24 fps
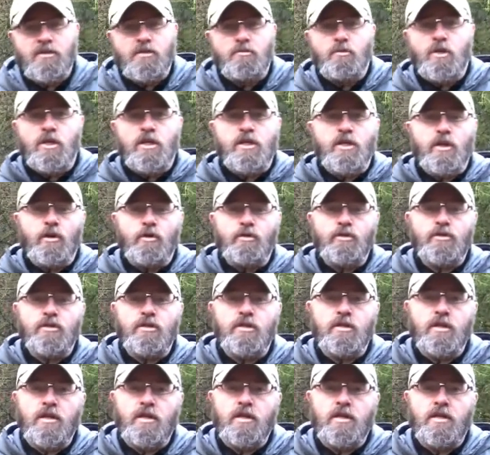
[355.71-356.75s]
really
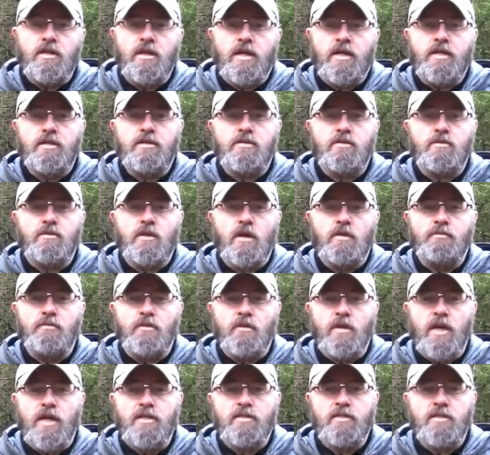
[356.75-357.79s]
cozy and nice to have
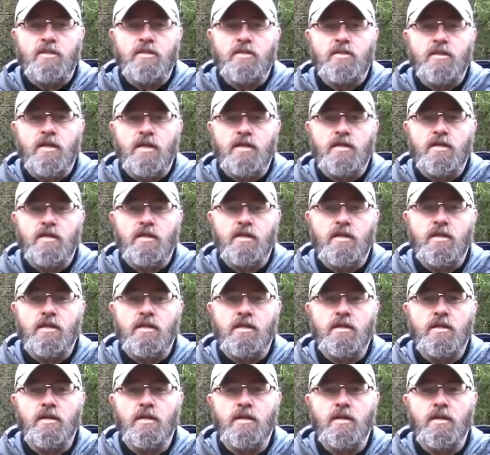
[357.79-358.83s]
your hands inside here
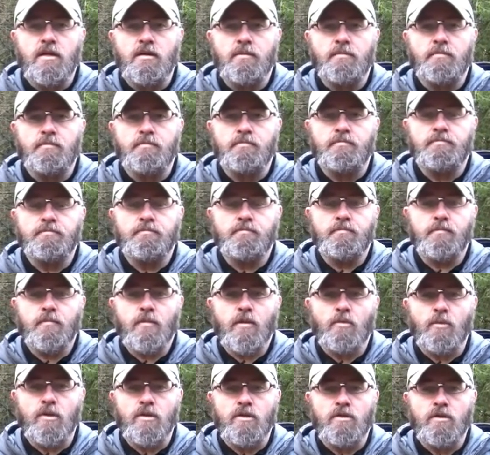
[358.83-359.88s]

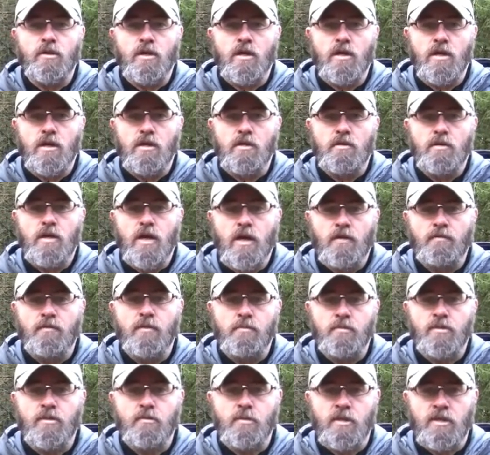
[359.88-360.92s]
when you have
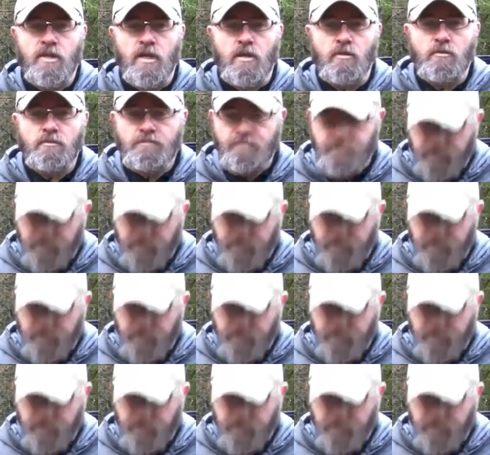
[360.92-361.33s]
them zipped down.